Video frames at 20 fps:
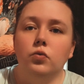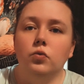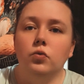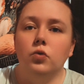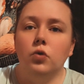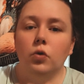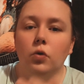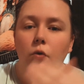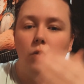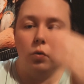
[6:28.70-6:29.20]

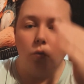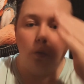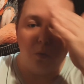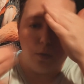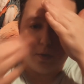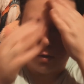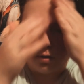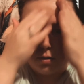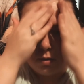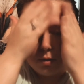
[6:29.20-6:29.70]
to
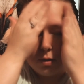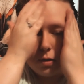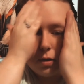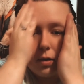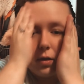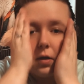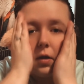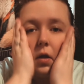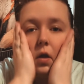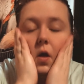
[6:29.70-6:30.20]

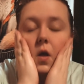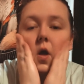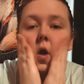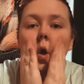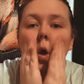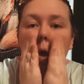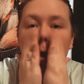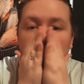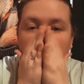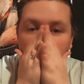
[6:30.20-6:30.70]

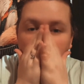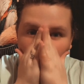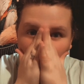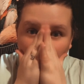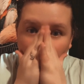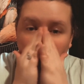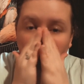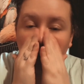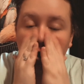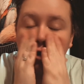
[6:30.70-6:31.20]

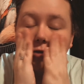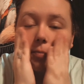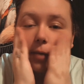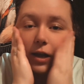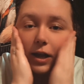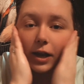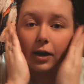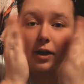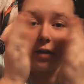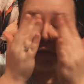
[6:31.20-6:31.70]
not wash my
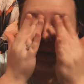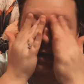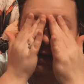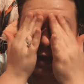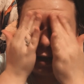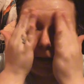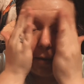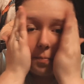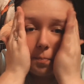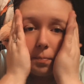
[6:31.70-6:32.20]
hair every
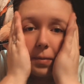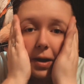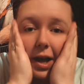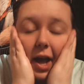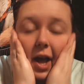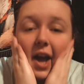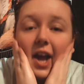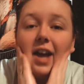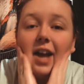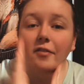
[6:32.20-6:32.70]
day. But
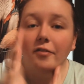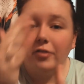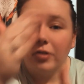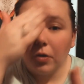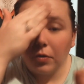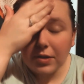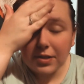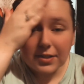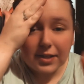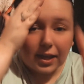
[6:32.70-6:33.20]
I have
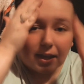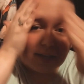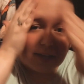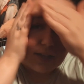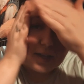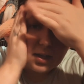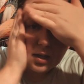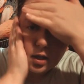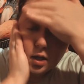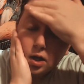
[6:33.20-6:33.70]
noticed
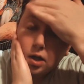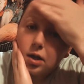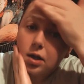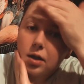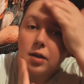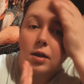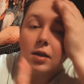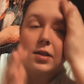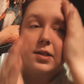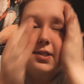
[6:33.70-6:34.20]
a
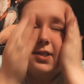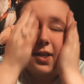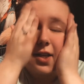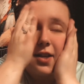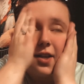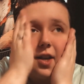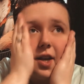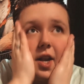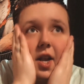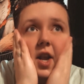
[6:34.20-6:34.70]

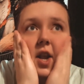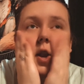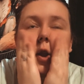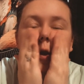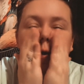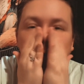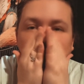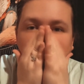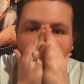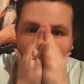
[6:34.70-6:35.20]

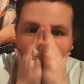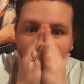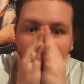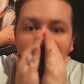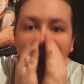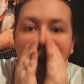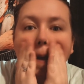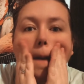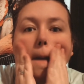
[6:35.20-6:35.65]
significant